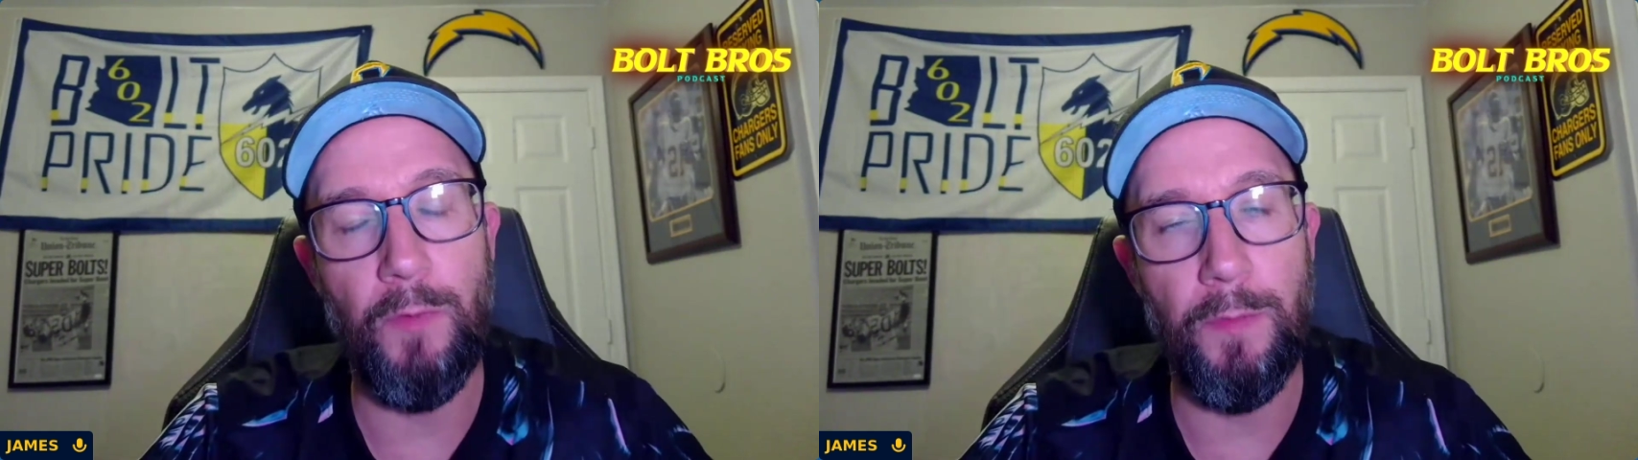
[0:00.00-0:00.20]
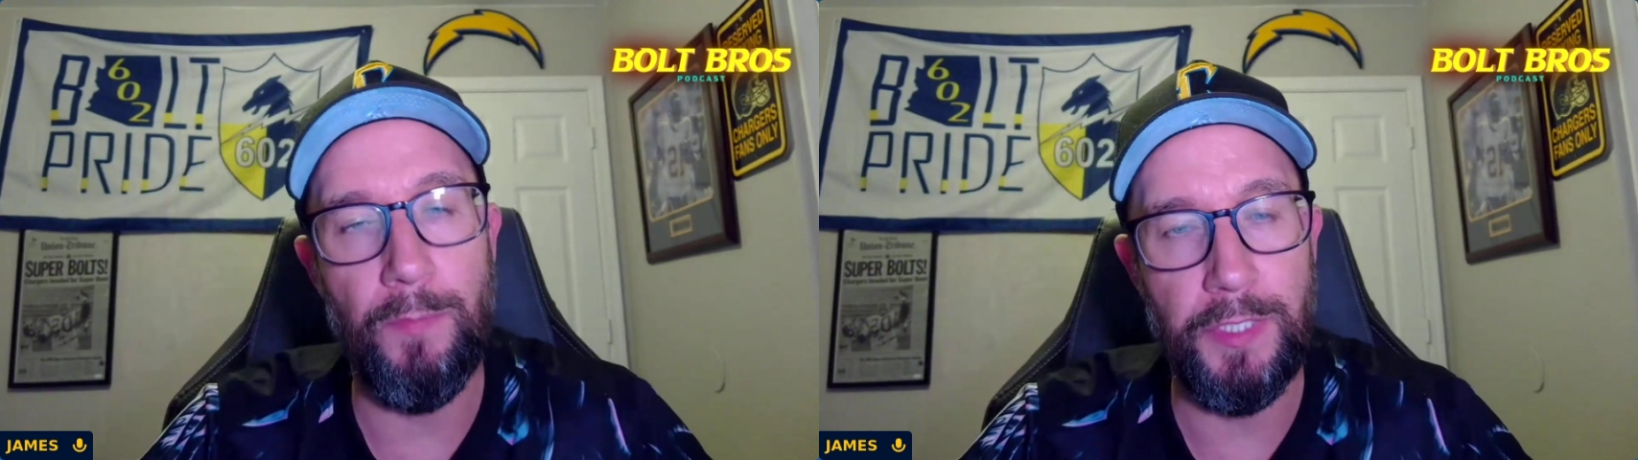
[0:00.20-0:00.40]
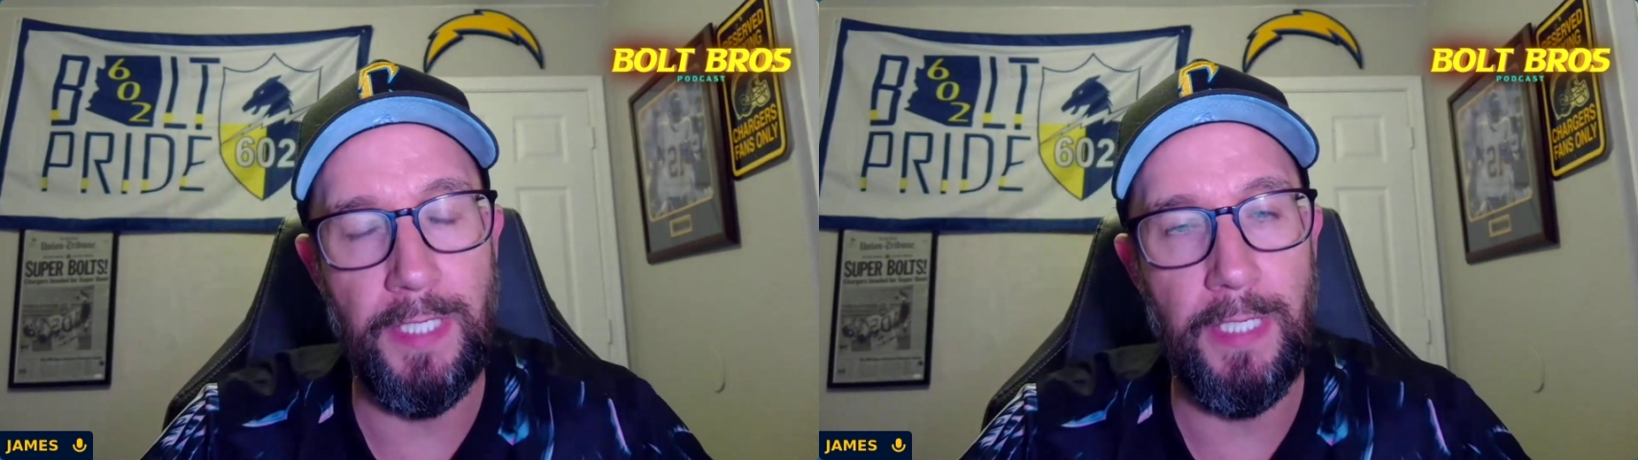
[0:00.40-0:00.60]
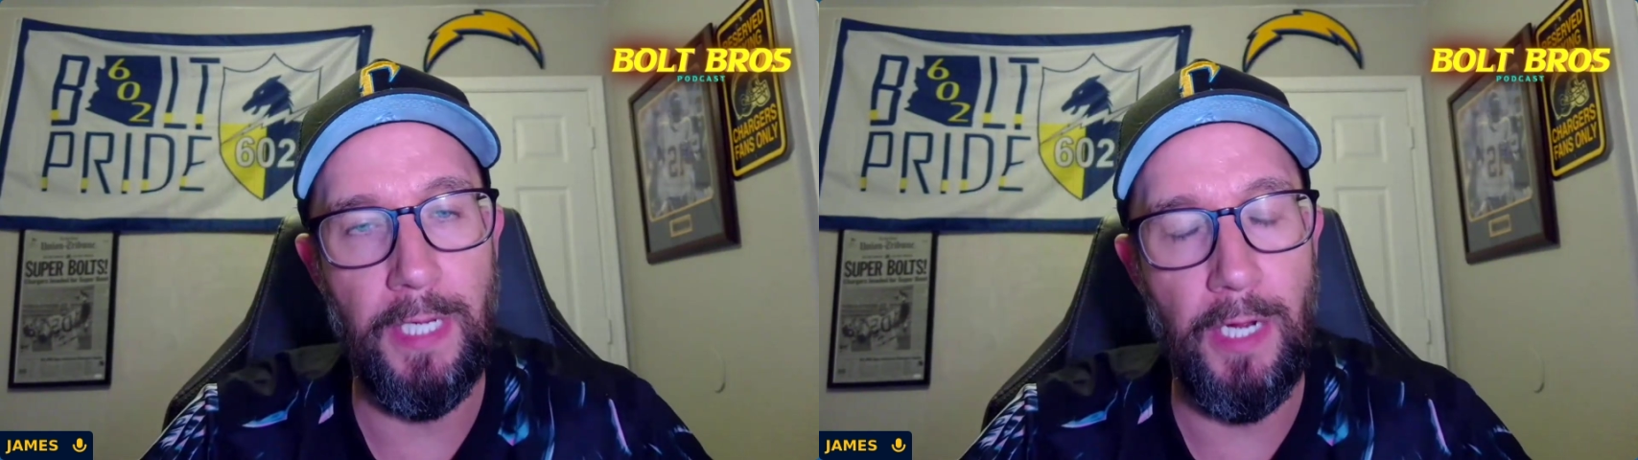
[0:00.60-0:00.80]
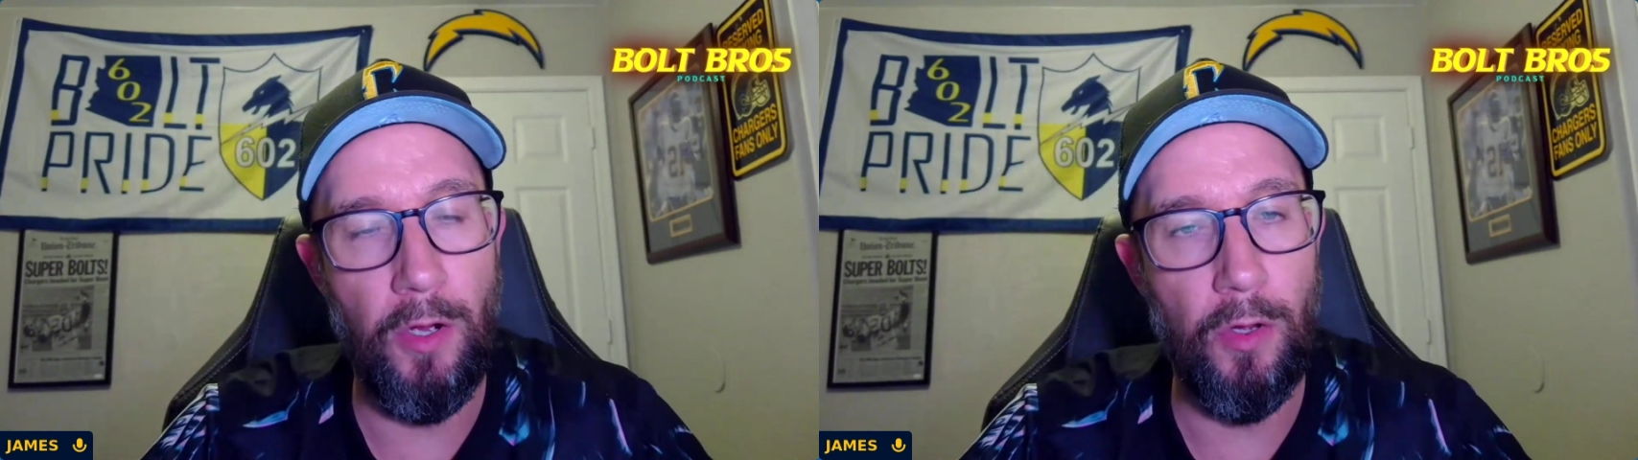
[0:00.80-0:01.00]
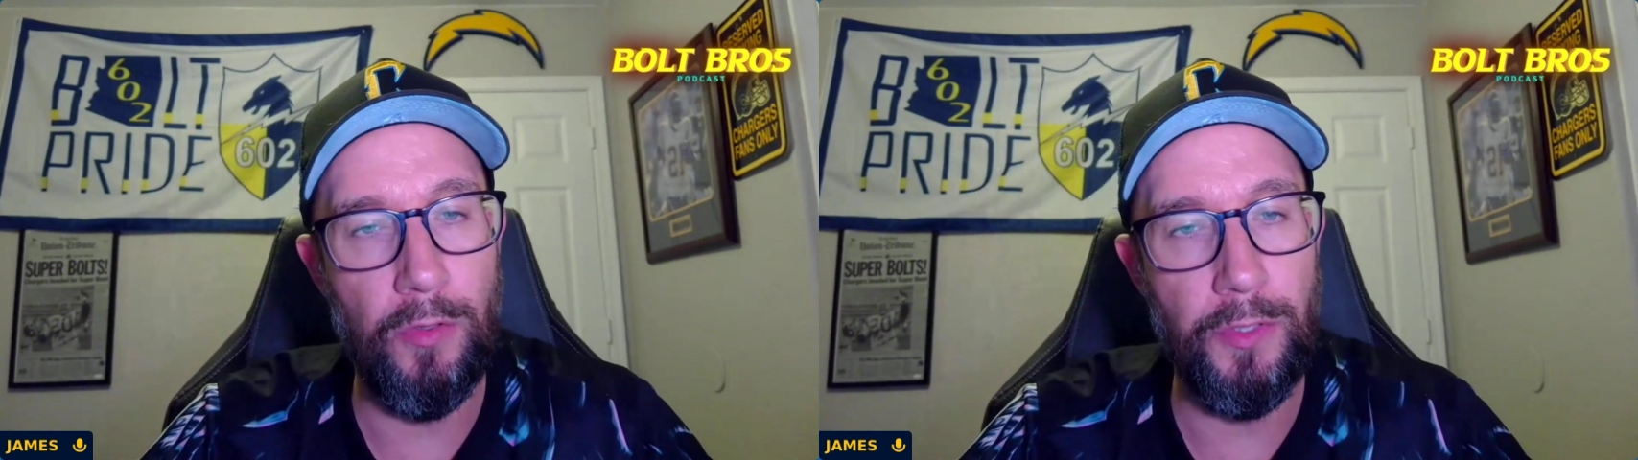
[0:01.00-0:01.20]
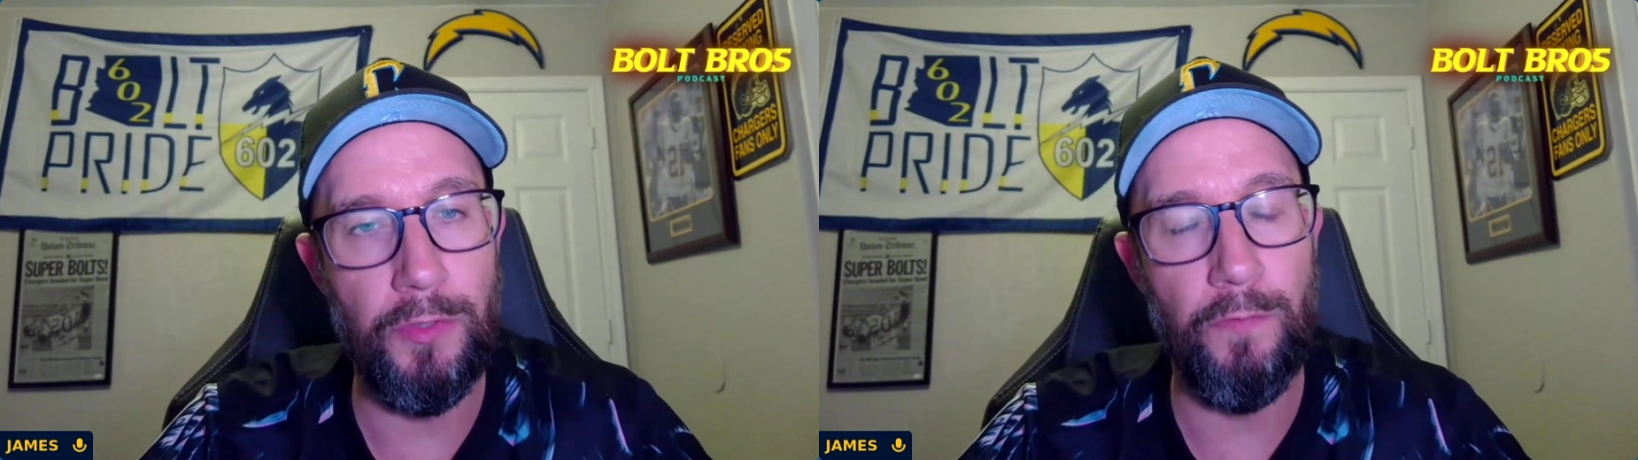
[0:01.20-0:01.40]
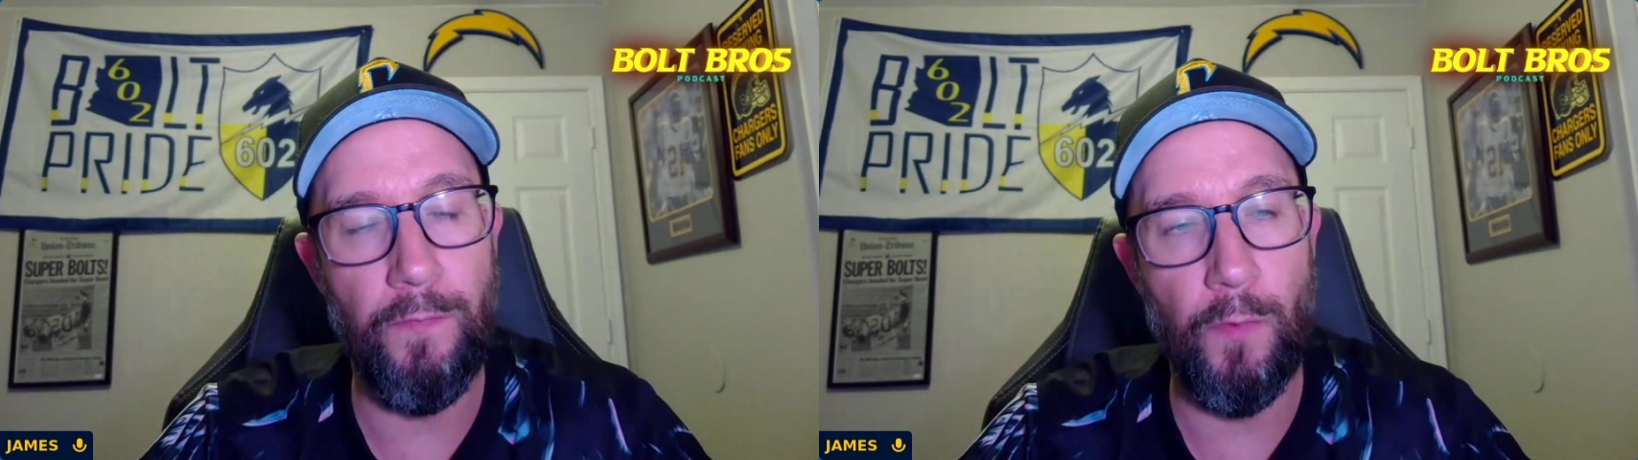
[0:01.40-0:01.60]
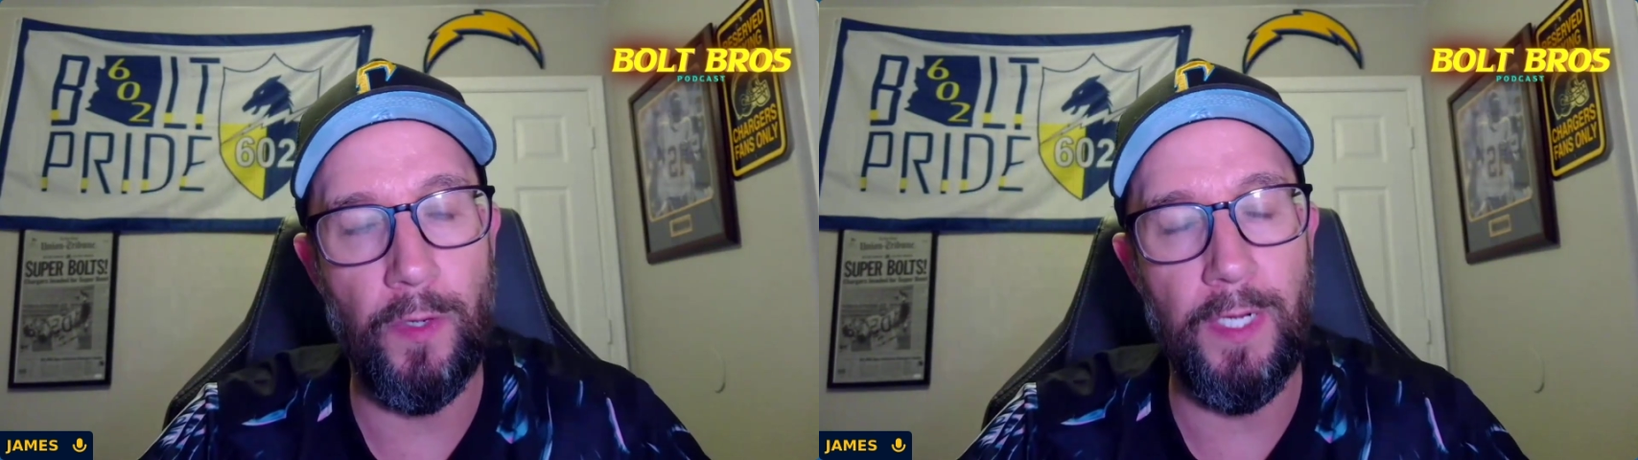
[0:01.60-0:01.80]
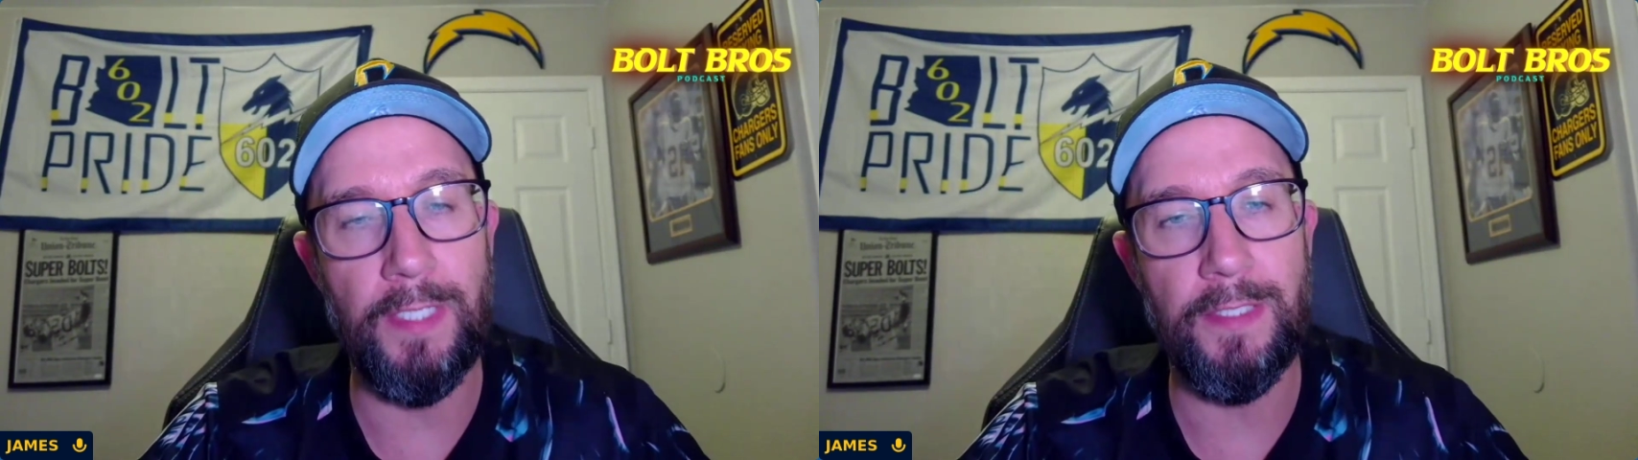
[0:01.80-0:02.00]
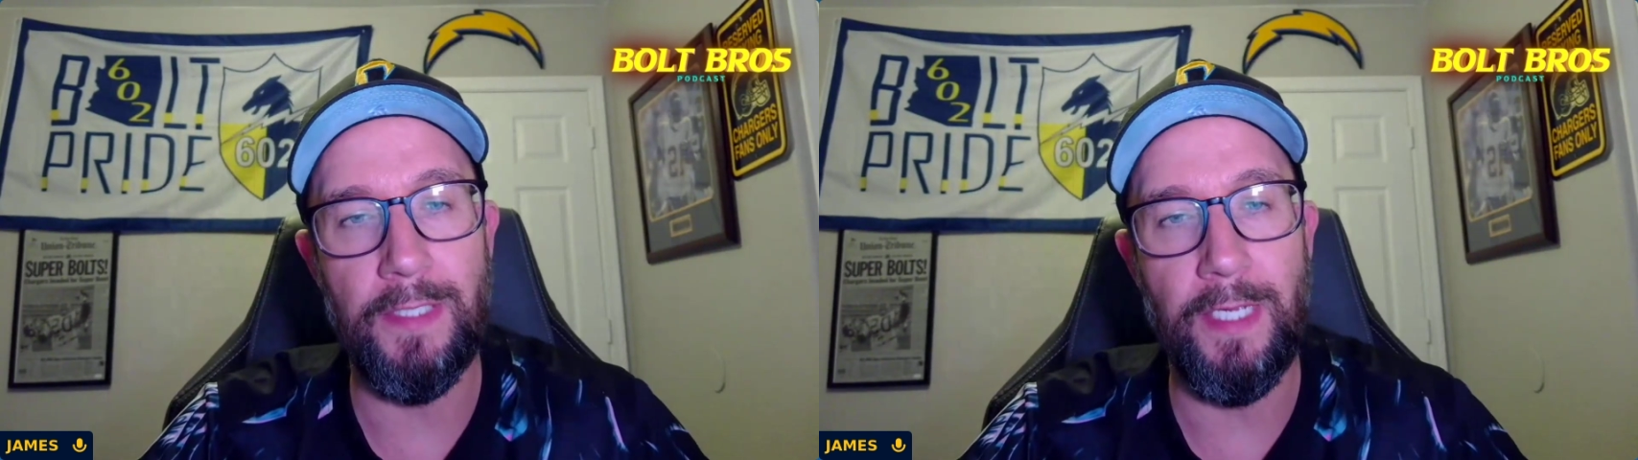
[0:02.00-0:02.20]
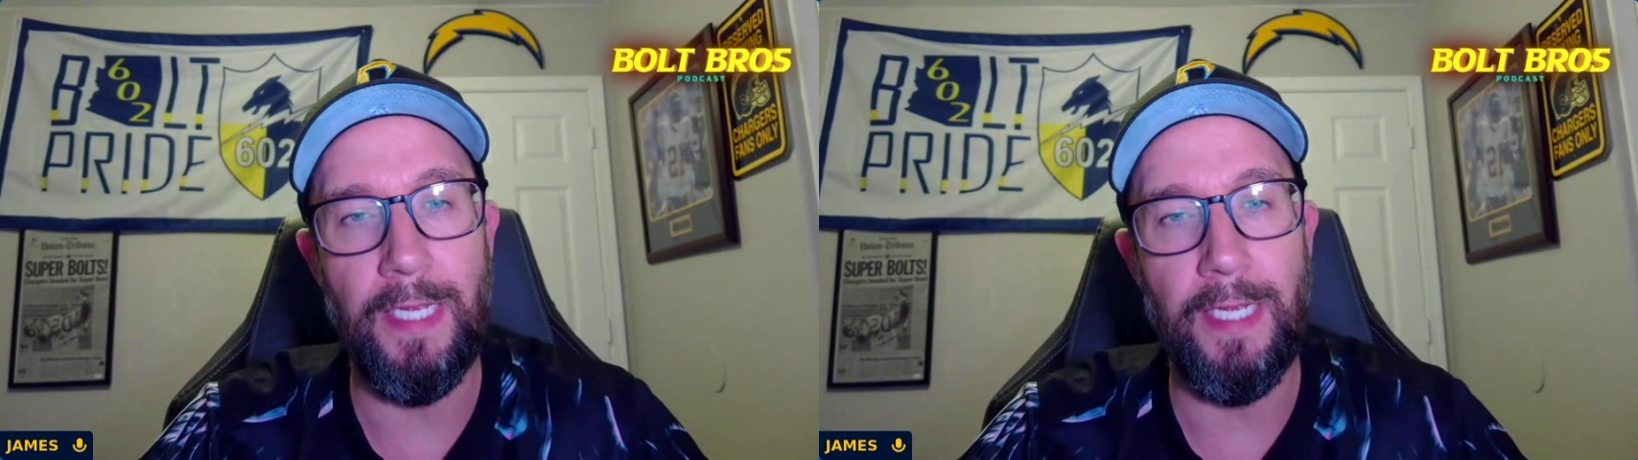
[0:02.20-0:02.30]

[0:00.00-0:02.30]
We appreciate all you do for us,